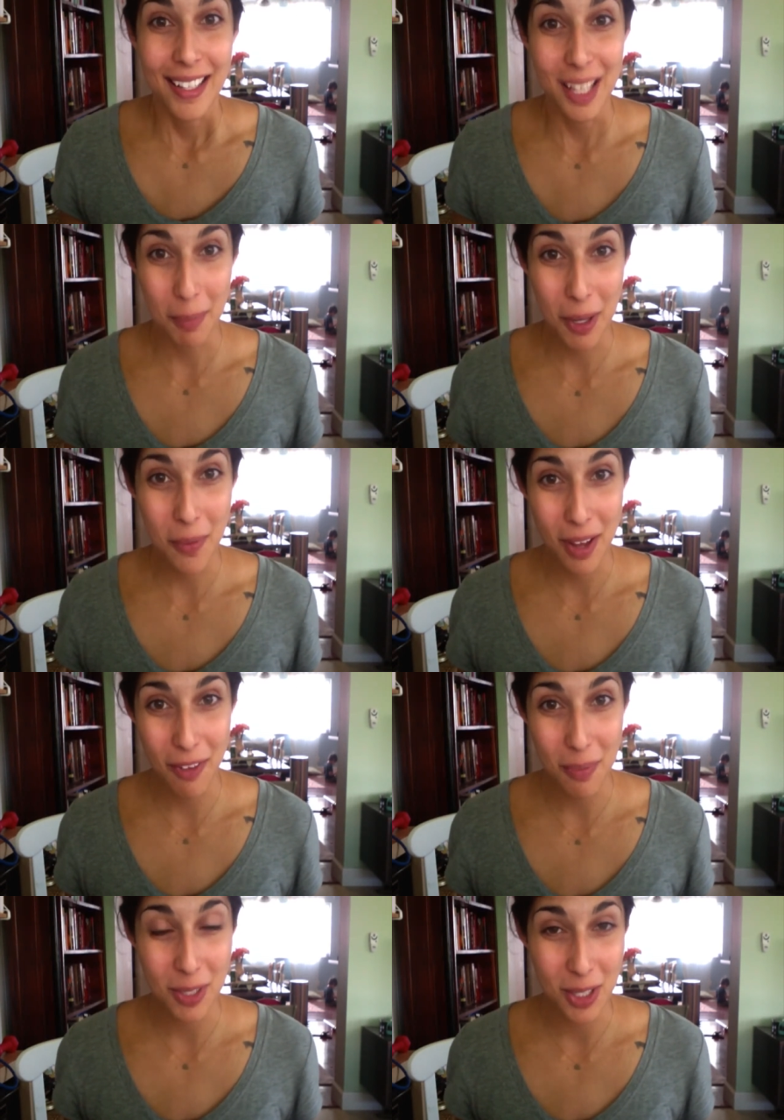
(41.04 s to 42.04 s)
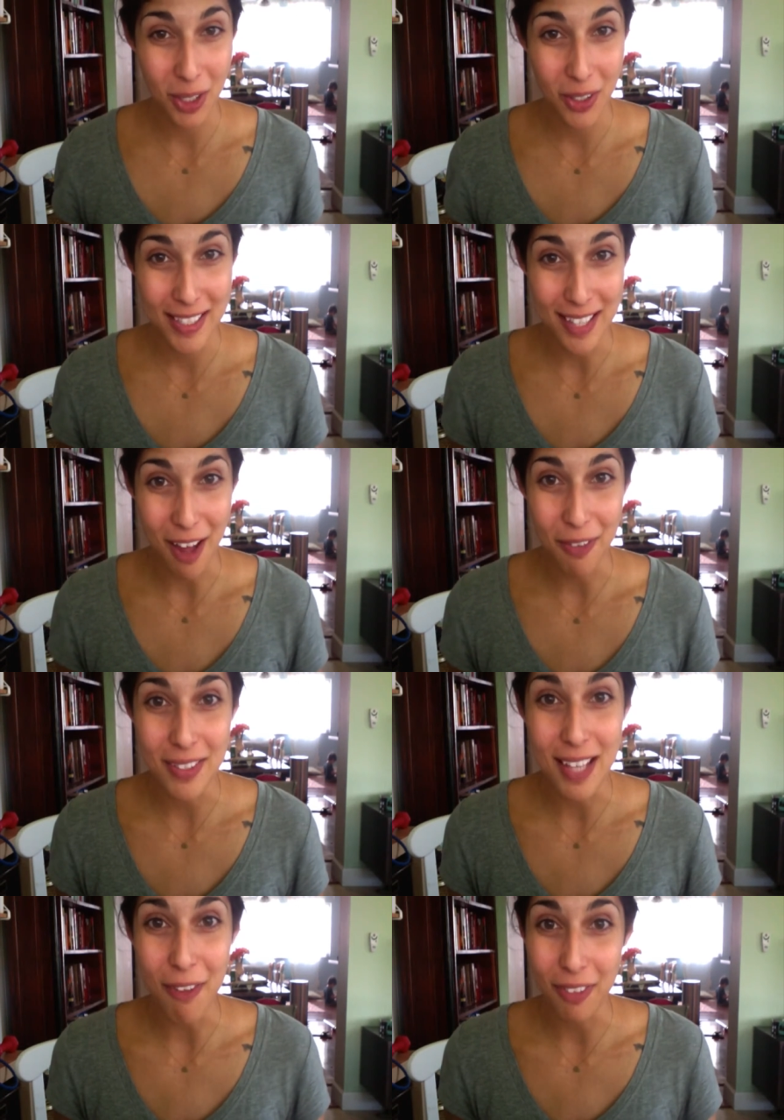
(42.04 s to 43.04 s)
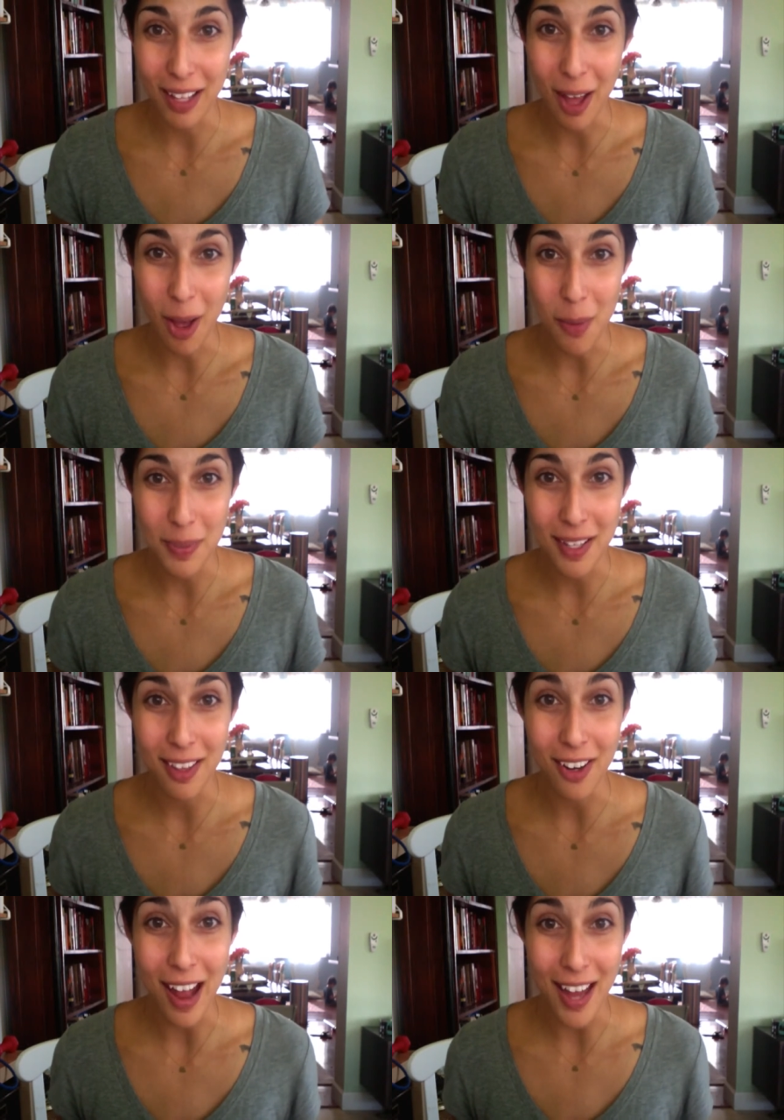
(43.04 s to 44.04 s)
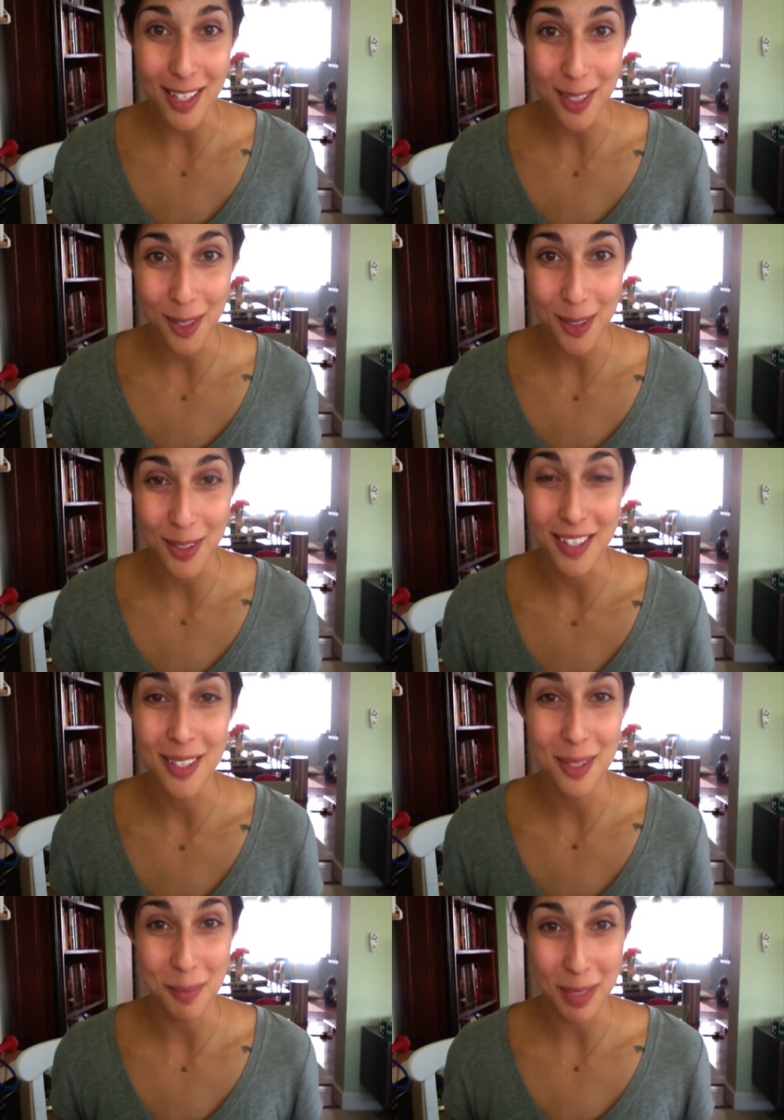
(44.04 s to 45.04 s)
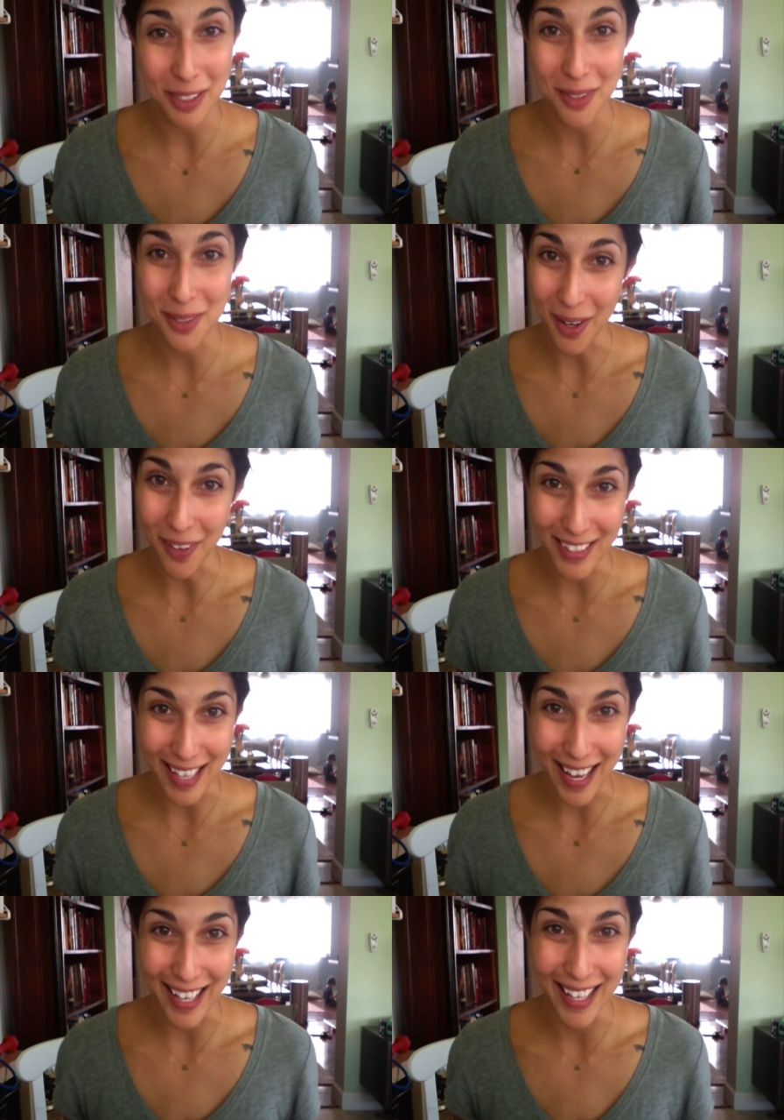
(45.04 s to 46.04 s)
keeping away from the sugary stuff definitely helps their attitudes and their demeanors throughout the day.